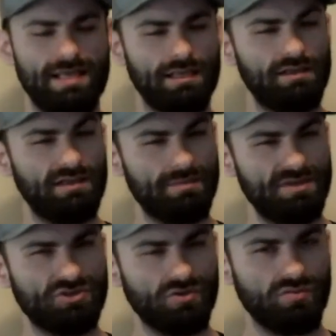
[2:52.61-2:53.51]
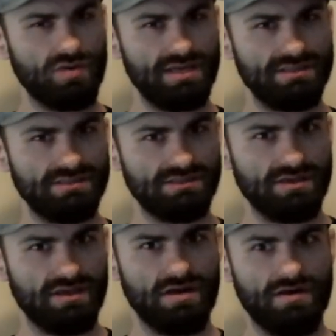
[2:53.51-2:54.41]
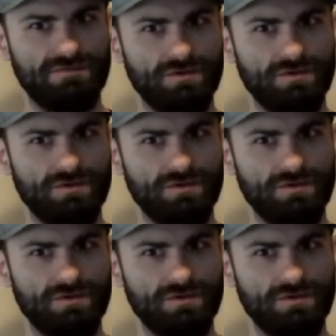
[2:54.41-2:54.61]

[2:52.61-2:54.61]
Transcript: limit the runs in our